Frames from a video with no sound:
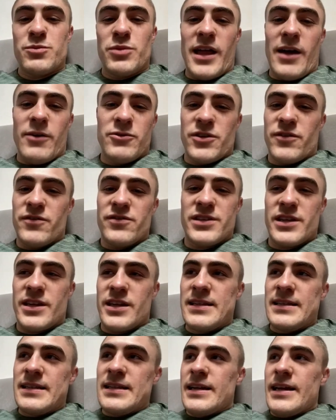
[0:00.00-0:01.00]
But that was obviously, it
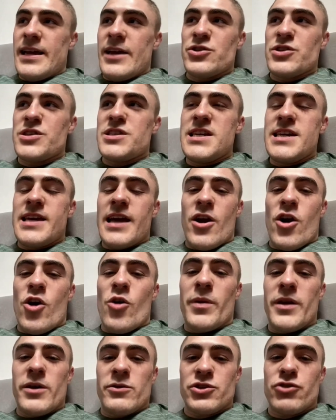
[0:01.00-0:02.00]
was a TKO,
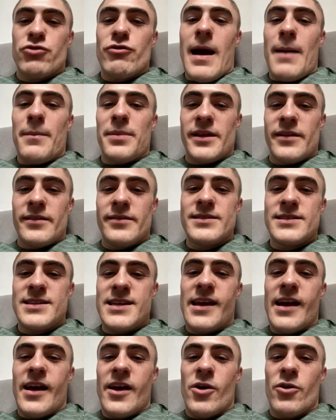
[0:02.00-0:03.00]
but it was a grappling
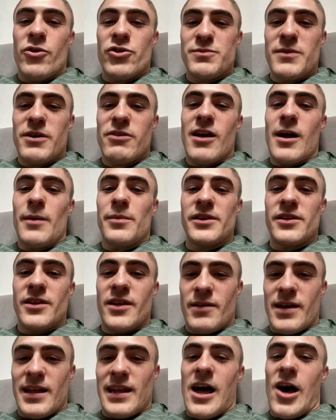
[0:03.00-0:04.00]
TKO. It was my grappling
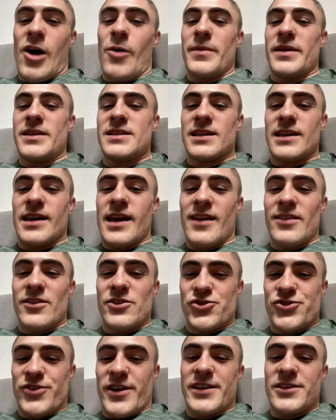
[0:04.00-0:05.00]
that allowed me to get the
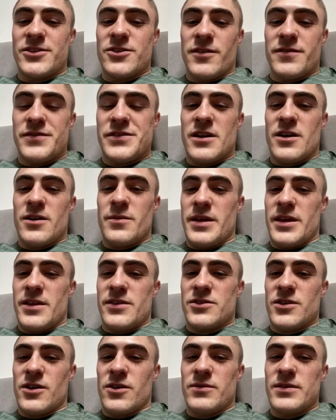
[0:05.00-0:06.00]
strikes off. Do you know what I mean?
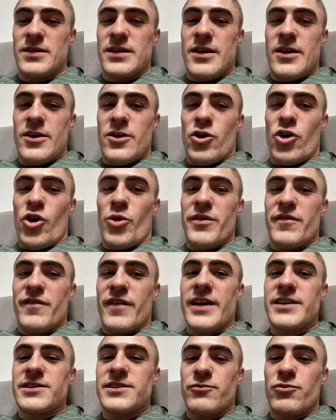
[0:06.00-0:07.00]
So all my
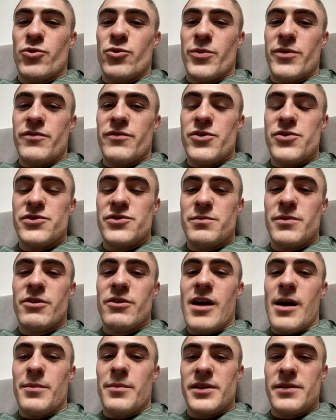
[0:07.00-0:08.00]
fights I've won with using my
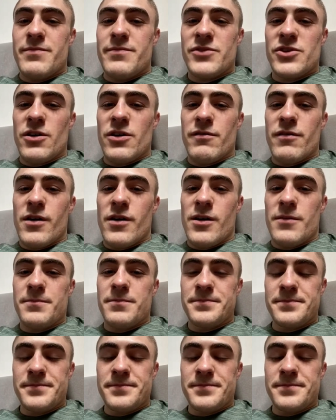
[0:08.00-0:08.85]
grappling so far.